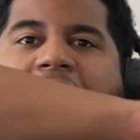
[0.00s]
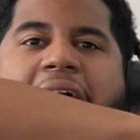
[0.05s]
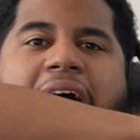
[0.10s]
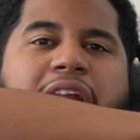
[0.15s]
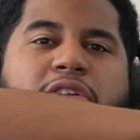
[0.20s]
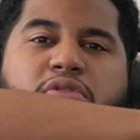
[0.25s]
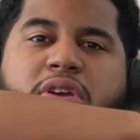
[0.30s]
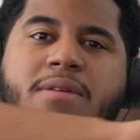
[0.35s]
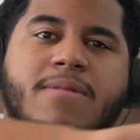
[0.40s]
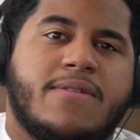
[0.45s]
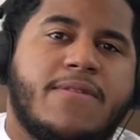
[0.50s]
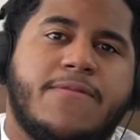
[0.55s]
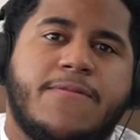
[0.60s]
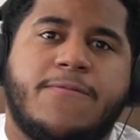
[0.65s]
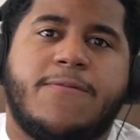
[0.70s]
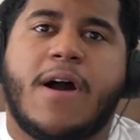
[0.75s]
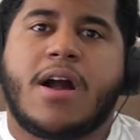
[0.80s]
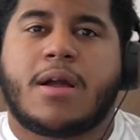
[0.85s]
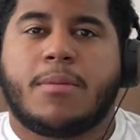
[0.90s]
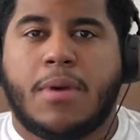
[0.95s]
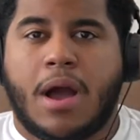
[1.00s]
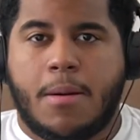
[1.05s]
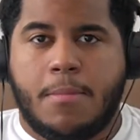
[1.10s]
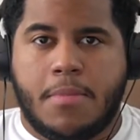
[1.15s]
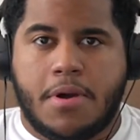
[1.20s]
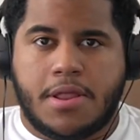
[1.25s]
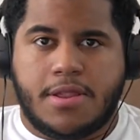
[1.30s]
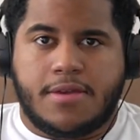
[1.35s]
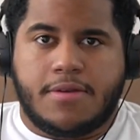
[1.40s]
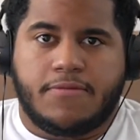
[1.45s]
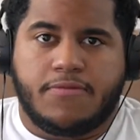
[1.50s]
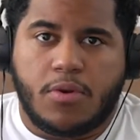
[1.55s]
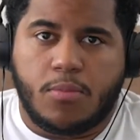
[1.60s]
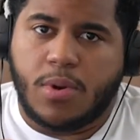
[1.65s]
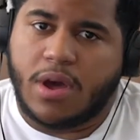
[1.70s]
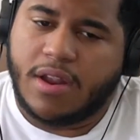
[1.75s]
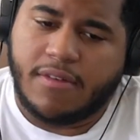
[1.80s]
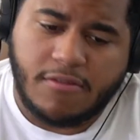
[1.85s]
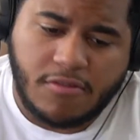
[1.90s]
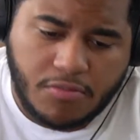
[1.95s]
I don't give a fuck about money. For
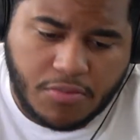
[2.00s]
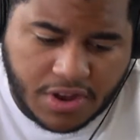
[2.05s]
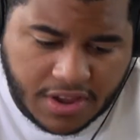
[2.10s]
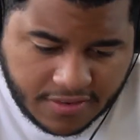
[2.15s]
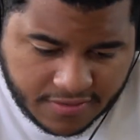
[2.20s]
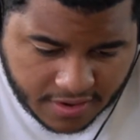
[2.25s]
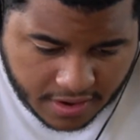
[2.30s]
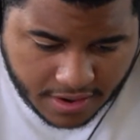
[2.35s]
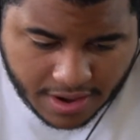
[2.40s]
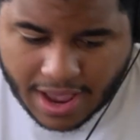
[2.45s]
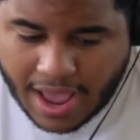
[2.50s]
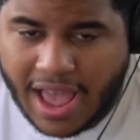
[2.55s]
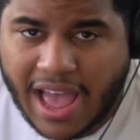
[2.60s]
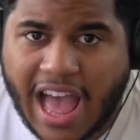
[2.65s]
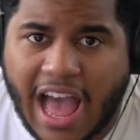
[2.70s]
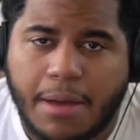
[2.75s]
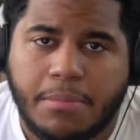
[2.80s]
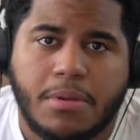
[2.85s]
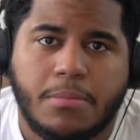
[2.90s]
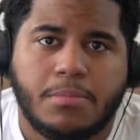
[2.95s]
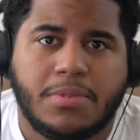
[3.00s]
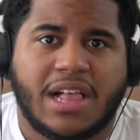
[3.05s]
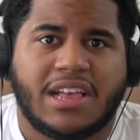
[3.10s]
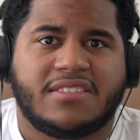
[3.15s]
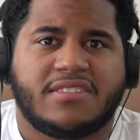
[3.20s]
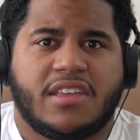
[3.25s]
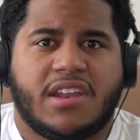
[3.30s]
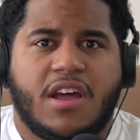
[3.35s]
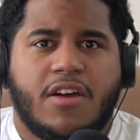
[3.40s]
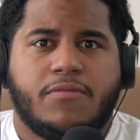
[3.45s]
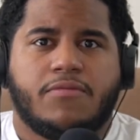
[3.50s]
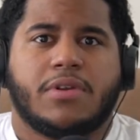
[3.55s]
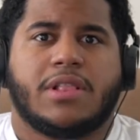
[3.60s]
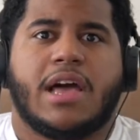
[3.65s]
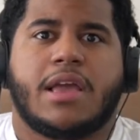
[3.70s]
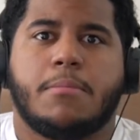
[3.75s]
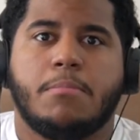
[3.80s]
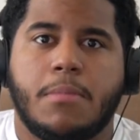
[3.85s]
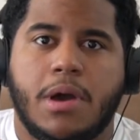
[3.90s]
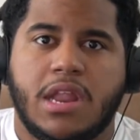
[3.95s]
whatever reason, I've been blessed enough where
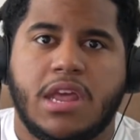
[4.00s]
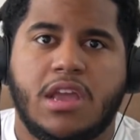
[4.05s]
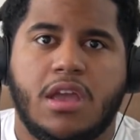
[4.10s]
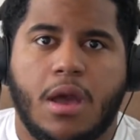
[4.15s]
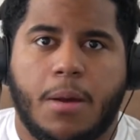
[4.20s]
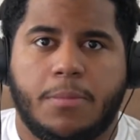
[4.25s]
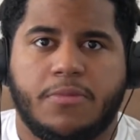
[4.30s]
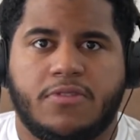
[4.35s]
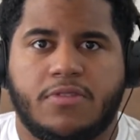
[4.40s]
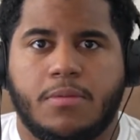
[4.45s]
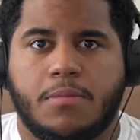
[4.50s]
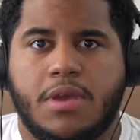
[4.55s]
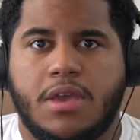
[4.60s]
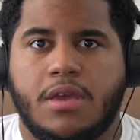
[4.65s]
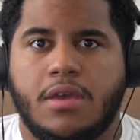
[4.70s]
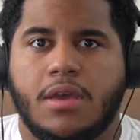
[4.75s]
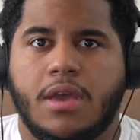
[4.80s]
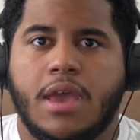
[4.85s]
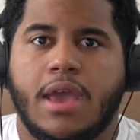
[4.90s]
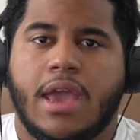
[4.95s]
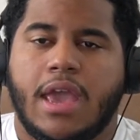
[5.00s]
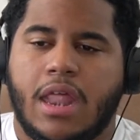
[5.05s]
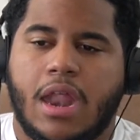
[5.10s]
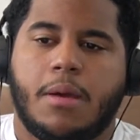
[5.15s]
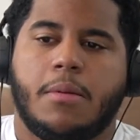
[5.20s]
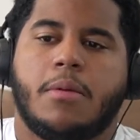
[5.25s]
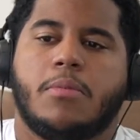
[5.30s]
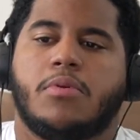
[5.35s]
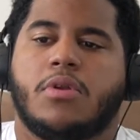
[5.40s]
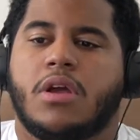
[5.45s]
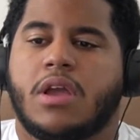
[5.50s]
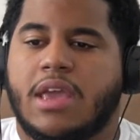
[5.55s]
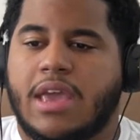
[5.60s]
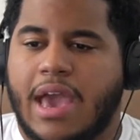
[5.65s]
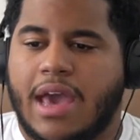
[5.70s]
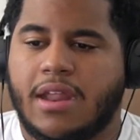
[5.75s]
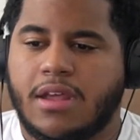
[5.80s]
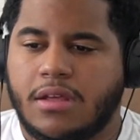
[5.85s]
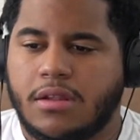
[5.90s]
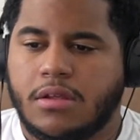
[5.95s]
like money comes to me and I'm able to
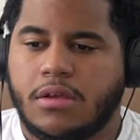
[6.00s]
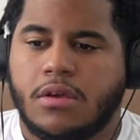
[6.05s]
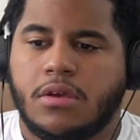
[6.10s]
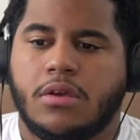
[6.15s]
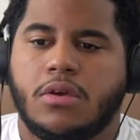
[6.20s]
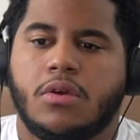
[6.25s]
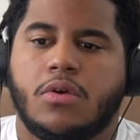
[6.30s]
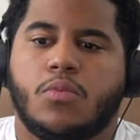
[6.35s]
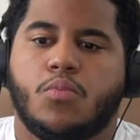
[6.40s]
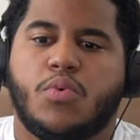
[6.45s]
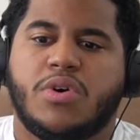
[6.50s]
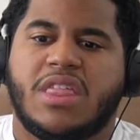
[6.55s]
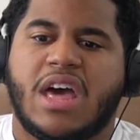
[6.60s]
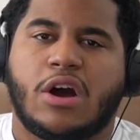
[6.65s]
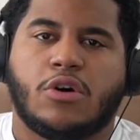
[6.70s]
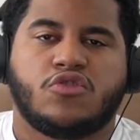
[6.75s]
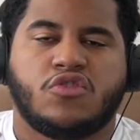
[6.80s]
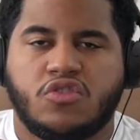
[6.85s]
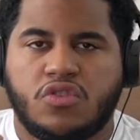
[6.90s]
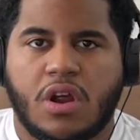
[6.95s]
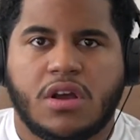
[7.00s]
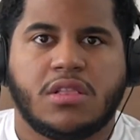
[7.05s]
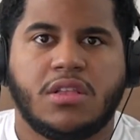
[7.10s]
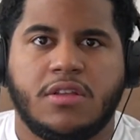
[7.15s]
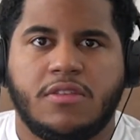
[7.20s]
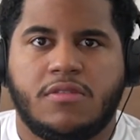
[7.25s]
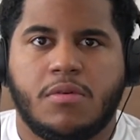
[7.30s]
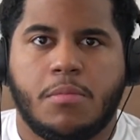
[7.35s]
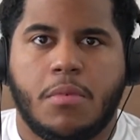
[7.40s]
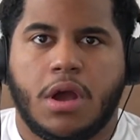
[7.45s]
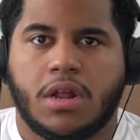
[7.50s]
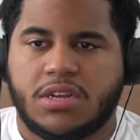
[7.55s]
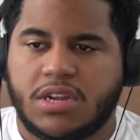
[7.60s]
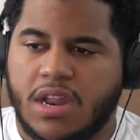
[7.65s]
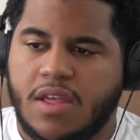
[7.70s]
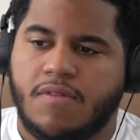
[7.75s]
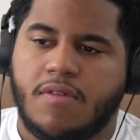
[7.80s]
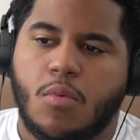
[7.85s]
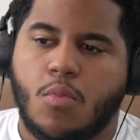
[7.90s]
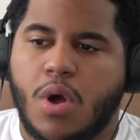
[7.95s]
get it without struggling too much.
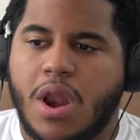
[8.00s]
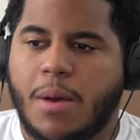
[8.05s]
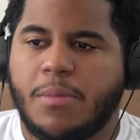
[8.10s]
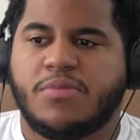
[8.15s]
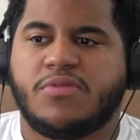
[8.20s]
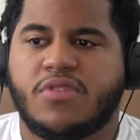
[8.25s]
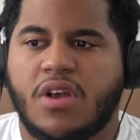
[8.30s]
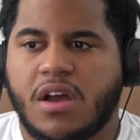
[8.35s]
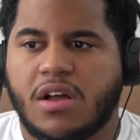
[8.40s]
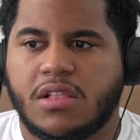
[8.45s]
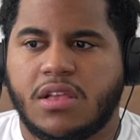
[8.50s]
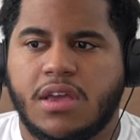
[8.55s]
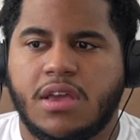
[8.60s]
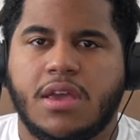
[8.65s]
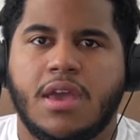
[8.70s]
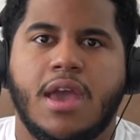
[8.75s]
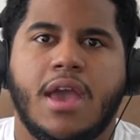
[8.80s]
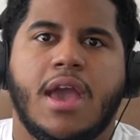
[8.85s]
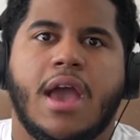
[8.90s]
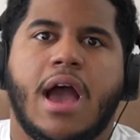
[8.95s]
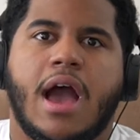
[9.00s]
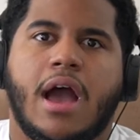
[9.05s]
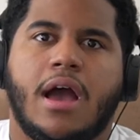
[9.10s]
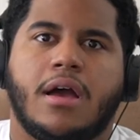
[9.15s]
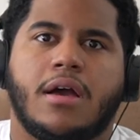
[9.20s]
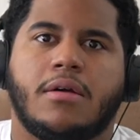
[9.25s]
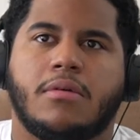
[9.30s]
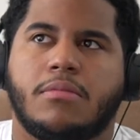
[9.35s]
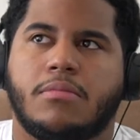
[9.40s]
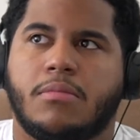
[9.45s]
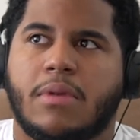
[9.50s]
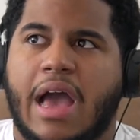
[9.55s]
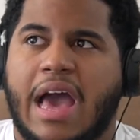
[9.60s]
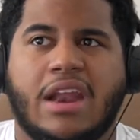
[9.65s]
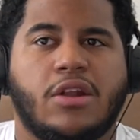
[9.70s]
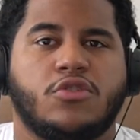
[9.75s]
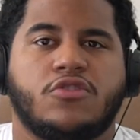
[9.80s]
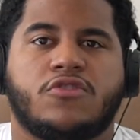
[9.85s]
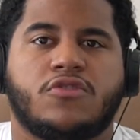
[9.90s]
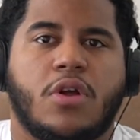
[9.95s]
And even when I'm struggling,
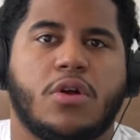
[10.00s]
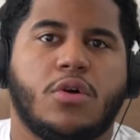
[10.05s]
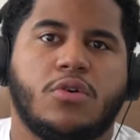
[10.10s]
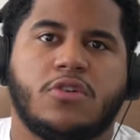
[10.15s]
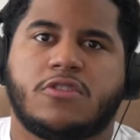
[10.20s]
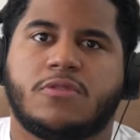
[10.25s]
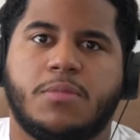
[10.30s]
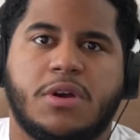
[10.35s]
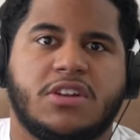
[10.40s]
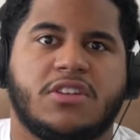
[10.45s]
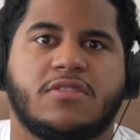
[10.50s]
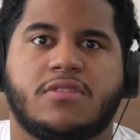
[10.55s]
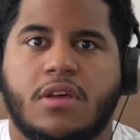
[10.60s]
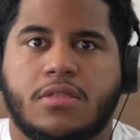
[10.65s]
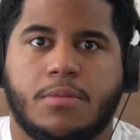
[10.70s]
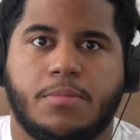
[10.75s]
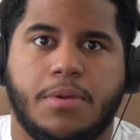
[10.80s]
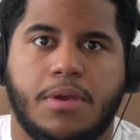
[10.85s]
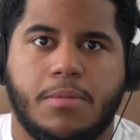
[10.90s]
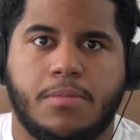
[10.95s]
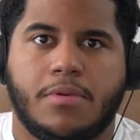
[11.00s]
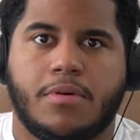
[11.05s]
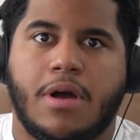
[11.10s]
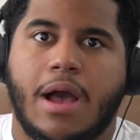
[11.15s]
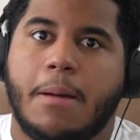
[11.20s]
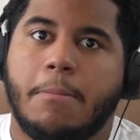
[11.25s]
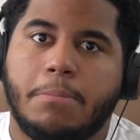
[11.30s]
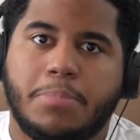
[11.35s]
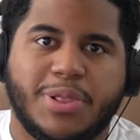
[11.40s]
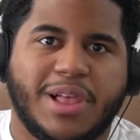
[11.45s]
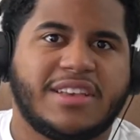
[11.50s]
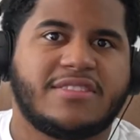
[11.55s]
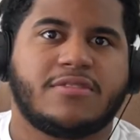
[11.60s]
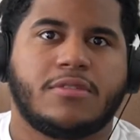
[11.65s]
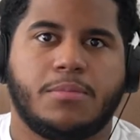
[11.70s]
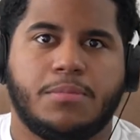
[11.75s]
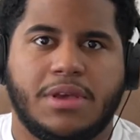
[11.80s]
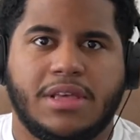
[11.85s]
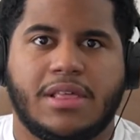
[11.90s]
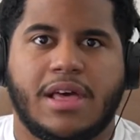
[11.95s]
I don't struggle as much as other people. I'm blessed
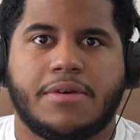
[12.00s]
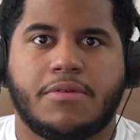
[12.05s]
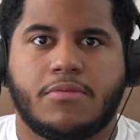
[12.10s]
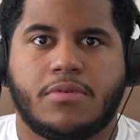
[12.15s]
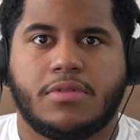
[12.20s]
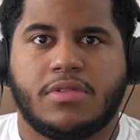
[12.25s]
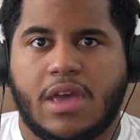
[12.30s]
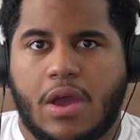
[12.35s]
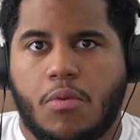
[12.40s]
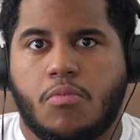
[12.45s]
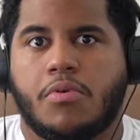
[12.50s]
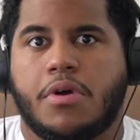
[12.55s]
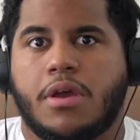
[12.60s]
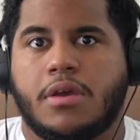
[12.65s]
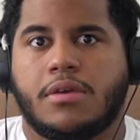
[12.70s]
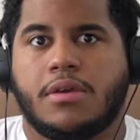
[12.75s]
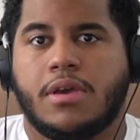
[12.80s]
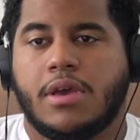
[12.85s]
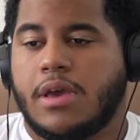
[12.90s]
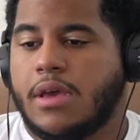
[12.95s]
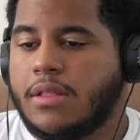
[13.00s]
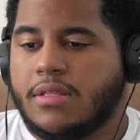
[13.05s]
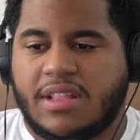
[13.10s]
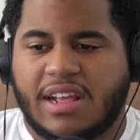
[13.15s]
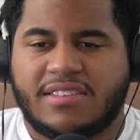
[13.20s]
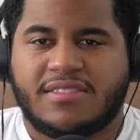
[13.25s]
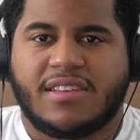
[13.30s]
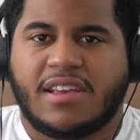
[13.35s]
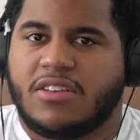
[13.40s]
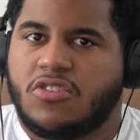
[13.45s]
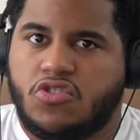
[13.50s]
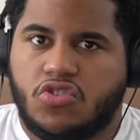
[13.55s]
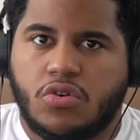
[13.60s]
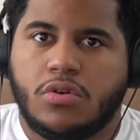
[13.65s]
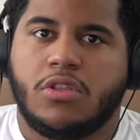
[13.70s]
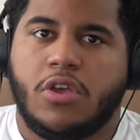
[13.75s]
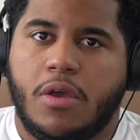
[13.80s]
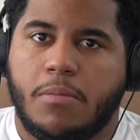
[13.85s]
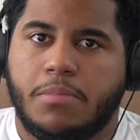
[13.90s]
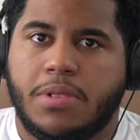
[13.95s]
to be that way. That's like
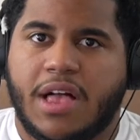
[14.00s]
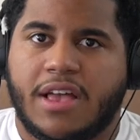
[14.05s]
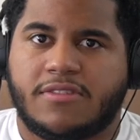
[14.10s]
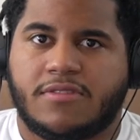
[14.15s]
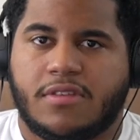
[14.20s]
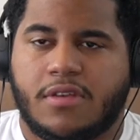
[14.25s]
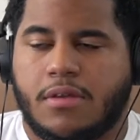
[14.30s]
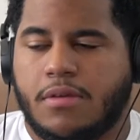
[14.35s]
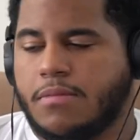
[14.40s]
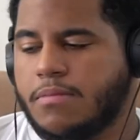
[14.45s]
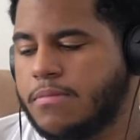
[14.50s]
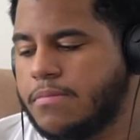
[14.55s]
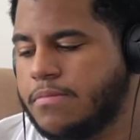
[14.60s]
truly a blessing.